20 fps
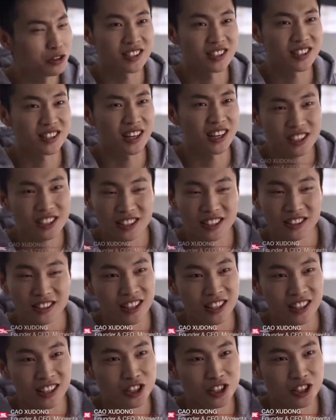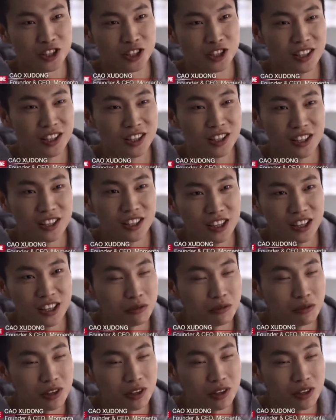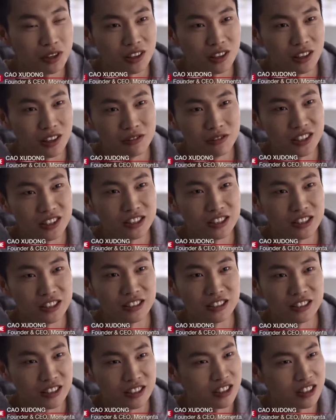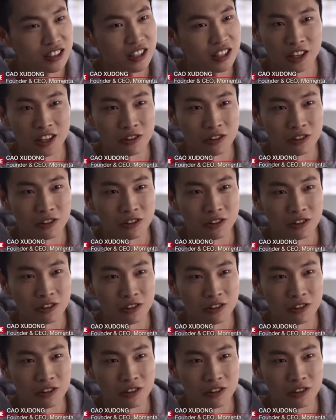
excited that we're living in this era.